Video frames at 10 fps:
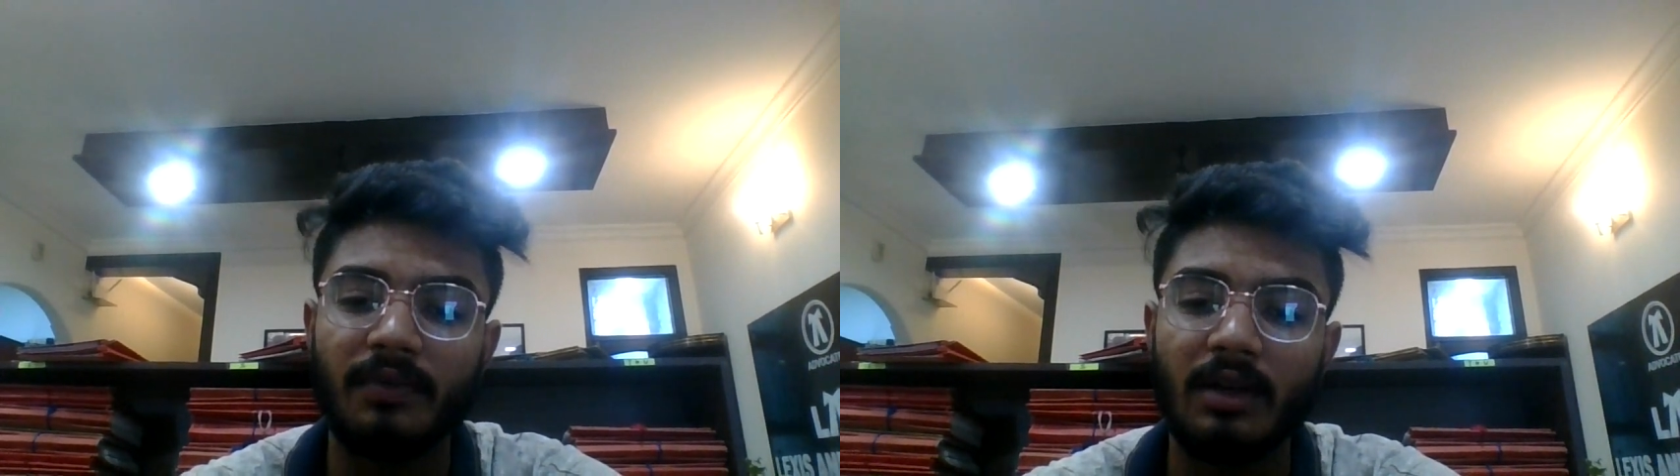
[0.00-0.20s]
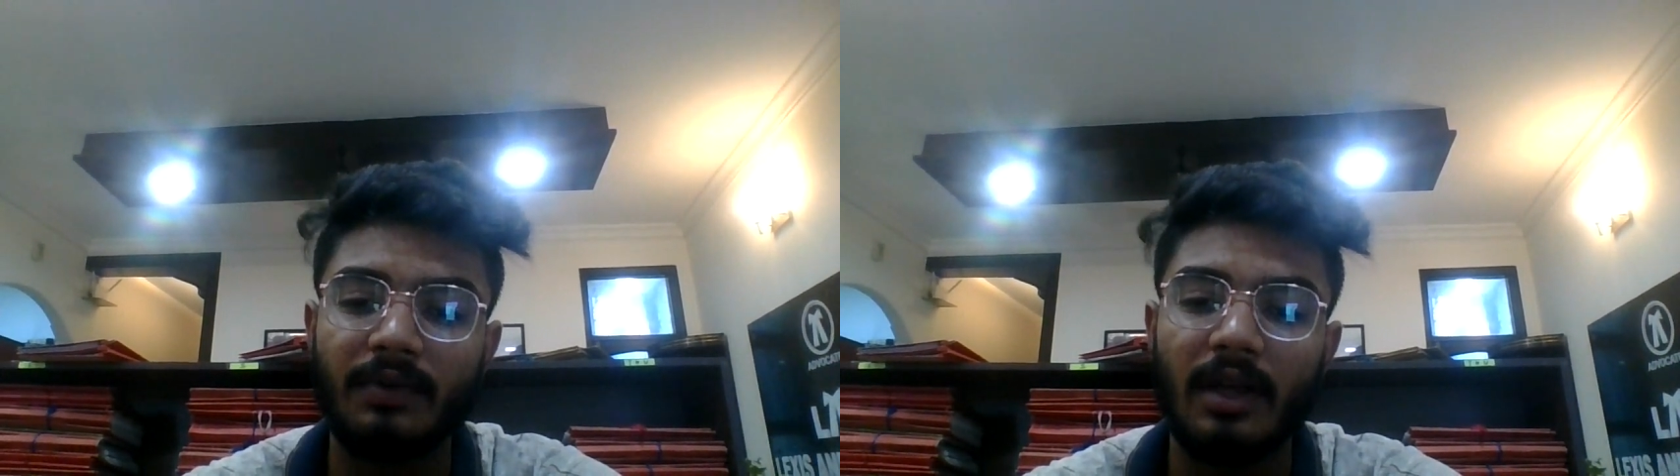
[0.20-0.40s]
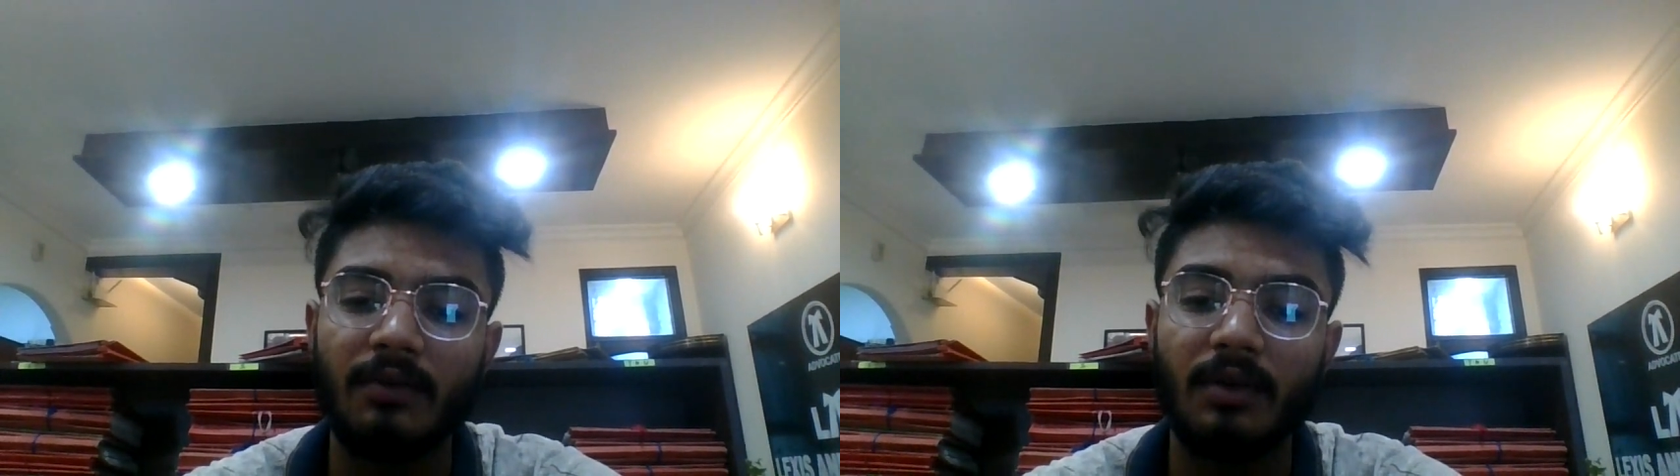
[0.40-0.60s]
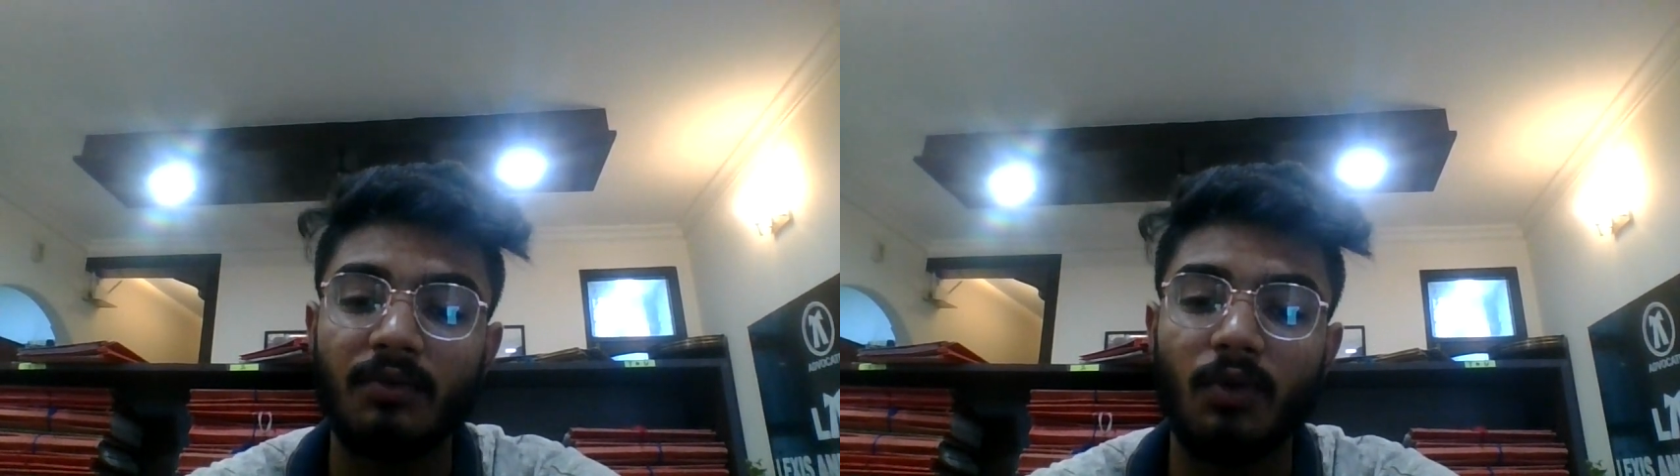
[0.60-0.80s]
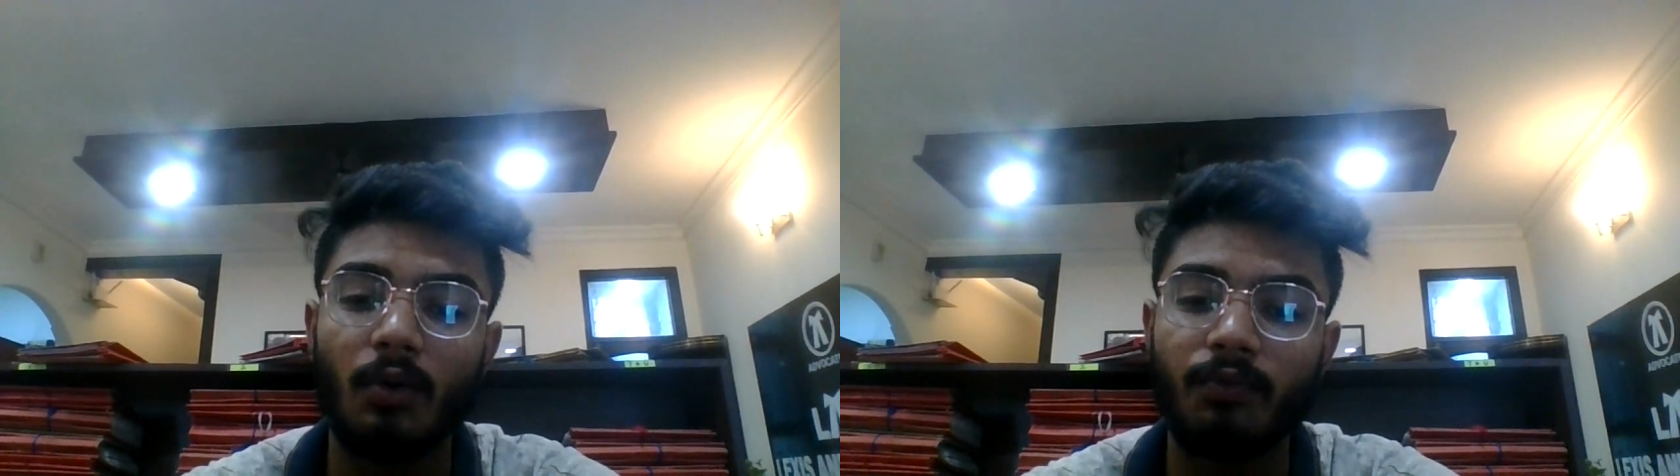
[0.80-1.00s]

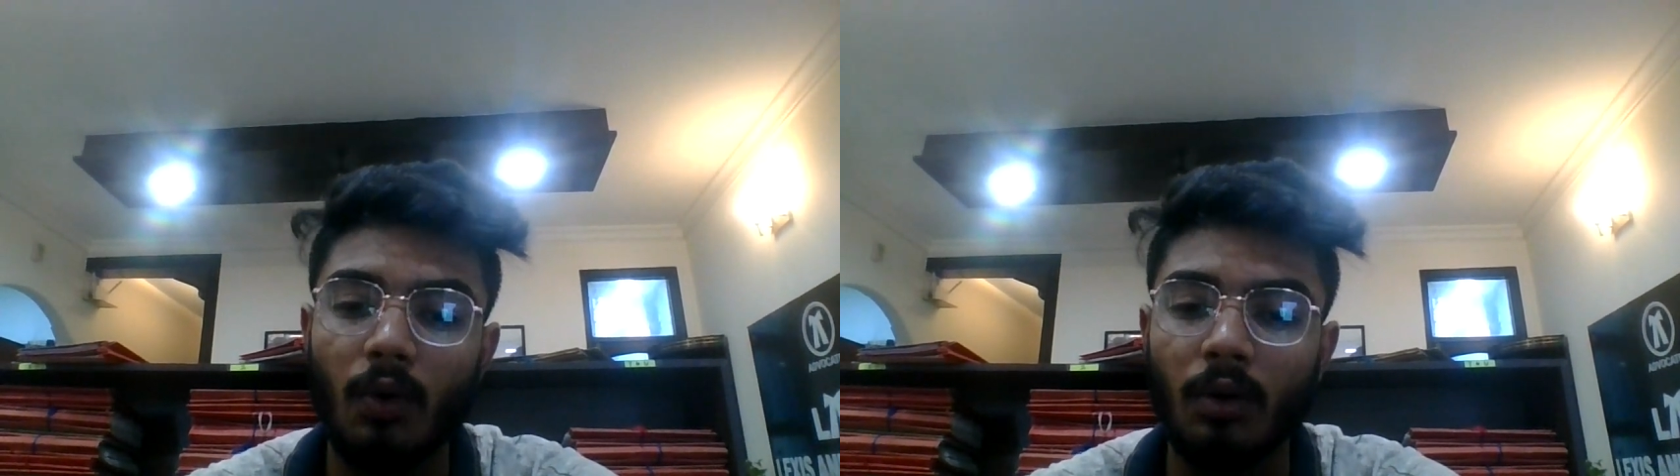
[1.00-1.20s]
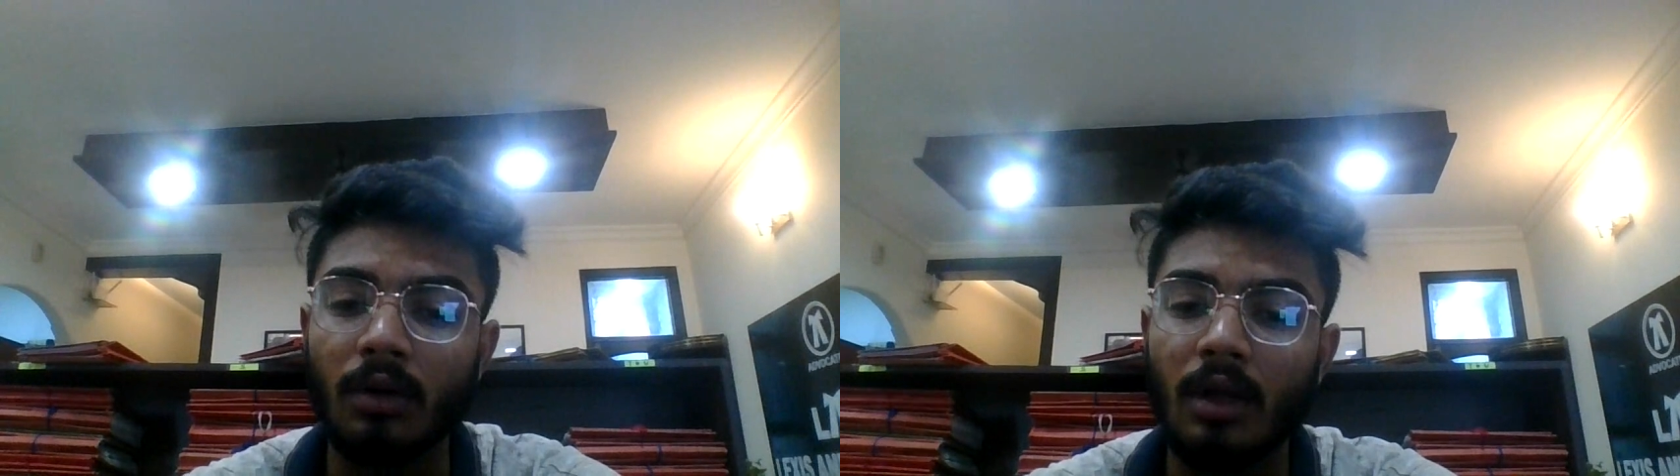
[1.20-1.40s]
15144,